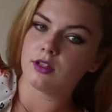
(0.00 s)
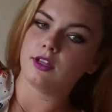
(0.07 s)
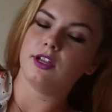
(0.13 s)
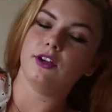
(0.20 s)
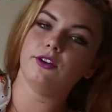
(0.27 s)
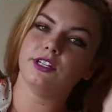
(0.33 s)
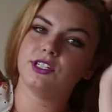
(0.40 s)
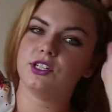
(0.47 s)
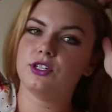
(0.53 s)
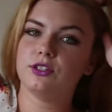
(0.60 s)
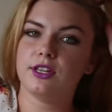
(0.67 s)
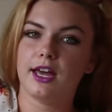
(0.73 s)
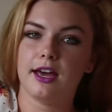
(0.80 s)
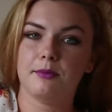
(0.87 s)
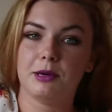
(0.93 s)
You're going to do
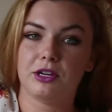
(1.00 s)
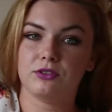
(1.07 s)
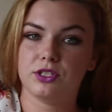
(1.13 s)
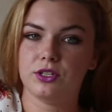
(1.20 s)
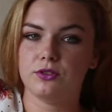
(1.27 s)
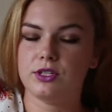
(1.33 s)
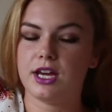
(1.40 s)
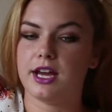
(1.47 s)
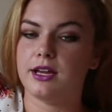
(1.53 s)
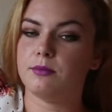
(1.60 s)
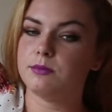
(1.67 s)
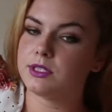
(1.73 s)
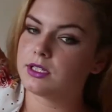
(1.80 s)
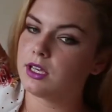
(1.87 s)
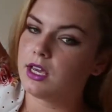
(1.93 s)
that about 2
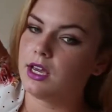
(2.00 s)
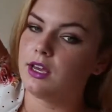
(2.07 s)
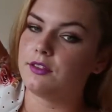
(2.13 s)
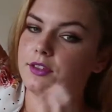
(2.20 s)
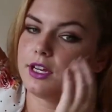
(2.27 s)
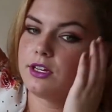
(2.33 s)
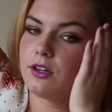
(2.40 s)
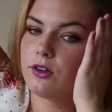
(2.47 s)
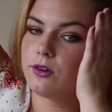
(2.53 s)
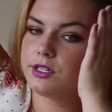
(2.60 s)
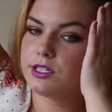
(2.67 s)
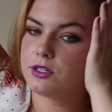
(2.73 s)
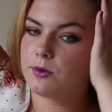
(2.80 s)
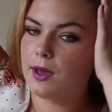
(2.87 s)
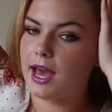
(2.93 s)
times. Then you're
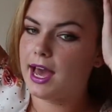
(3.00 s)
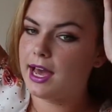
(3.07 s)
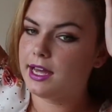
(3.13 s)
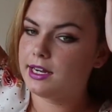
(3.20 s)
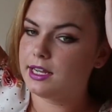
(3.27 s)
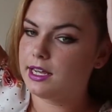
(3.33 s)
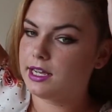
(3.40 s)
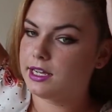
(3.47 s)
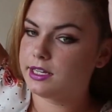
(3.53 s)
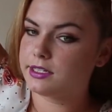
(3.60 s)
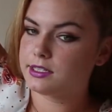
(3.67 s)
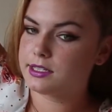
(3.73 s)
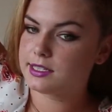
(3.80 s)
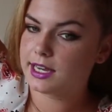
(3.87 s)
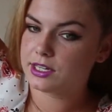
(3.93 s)
going to add
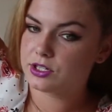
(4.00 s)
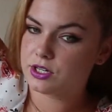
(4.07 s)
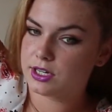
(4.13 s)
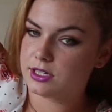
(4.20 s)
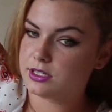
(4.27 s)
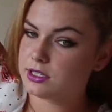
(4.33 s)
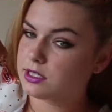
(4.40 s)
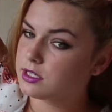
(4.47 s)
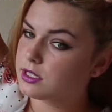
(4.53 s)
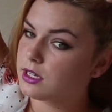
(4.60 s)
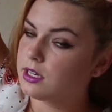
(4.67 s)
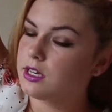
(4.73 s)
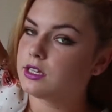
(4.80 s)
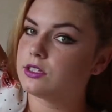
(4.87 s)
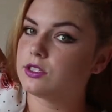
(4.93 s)
in sections.
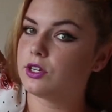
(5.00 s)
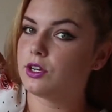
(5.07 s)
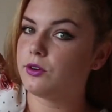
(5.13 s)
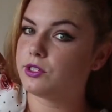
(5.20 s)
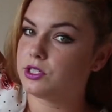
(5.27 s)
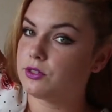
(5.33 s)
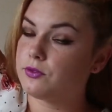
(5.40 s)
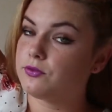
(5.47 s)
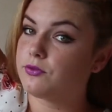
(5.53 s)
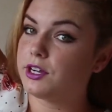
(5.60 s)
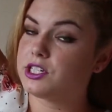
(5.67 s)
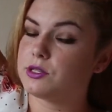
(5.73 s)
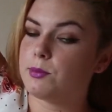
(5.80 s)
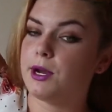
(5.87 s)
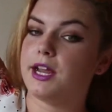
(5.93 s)
So you're going to
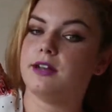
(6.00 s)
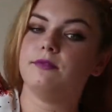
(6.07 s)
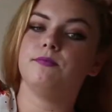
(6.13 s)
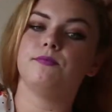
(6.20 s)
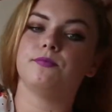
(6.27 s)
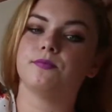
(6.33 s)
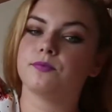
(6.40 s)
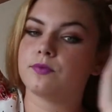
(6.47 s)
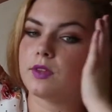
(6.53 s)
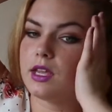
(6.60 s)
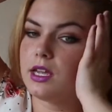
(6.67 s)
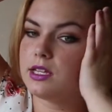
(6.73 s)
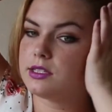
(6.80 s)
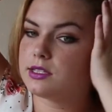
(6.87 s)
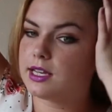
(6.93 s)
French braid
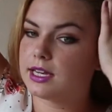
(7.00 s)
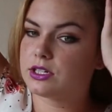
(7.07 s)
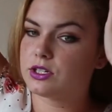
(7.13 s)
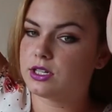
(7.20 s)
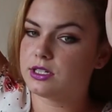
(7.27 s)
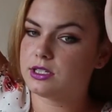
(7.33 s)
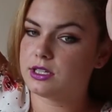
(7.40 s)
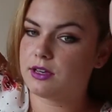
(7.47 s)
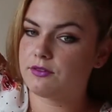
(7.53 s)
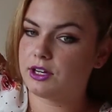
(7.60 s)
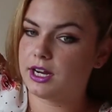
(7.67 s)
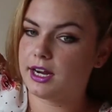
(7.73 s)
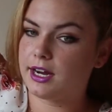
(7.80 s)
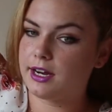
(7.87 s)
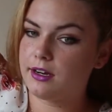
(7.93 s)
in sections of your
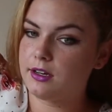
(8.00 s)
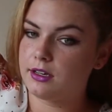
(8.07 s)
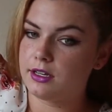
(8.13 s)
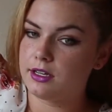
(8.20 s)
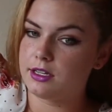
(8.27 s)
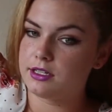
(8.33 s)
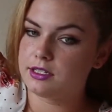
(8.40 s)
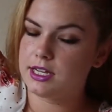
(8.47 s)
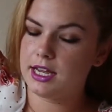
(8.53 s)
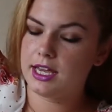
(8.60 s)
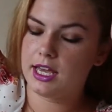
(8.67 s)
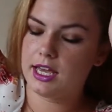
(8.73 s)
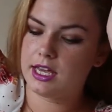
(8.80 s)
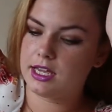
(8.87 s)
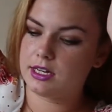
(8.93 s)
hair. Take
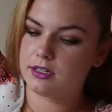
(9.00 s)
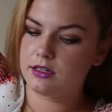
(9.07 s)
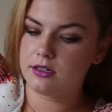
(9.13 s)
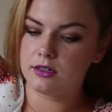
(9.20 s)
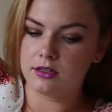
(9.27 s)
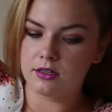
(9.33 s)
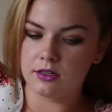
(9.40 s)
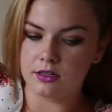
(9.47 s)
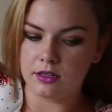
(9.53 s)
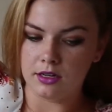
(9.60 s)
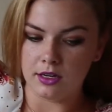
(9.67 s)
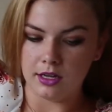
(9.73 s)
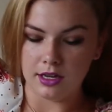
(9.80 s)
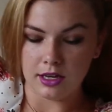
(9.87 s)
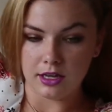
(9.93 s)
it in,
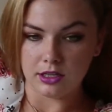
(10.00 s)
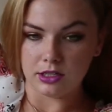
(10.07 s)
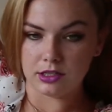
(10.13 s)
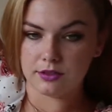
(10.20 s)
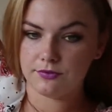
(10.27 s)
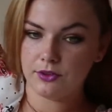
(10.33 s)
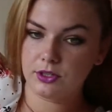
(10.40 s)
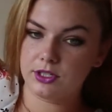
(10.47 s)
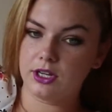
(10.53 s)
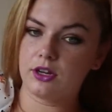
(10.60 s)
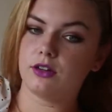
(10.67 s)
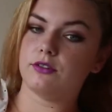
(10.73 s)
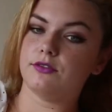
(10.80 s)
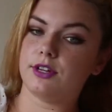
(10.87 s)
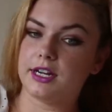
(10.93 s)
just fold it
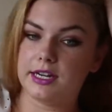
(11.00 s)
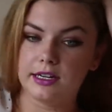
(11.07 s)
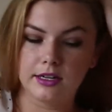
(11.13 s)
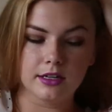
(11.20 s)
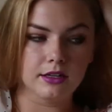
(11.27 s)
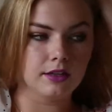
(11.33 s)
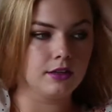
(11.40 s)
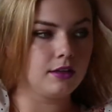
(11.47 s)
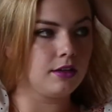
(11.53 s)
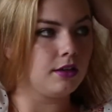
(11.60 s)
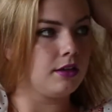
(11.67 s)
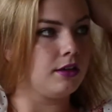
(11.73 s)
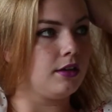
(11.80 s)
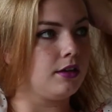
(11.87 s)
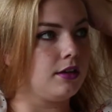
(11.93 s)
over,
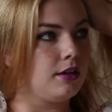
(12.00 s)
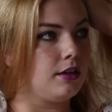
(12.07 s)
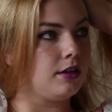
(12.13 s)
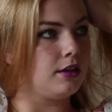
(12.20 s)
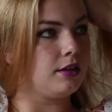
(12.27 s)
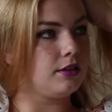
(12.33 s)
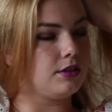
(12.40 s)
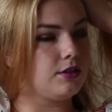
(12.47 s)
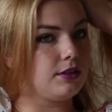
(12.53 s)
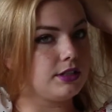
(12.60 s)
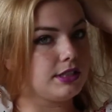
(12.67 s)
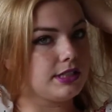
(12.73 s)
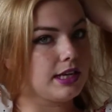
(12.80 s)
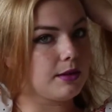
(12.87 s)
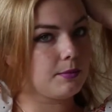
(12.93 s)
doing the
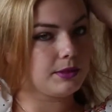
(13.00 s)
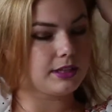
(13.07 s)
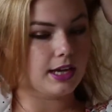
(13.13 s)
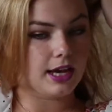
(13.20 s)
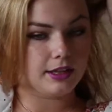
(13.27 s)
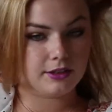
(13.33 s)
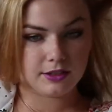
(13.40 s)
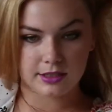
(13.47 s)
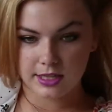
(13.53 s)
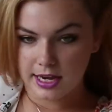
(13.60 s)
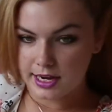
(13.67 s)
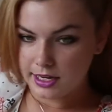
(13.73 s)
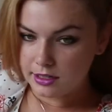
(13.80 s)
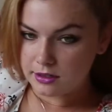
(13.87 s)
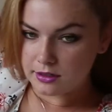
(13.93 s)
same with the other
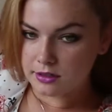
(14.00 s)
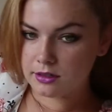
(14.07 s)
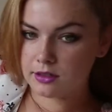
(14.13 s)
side.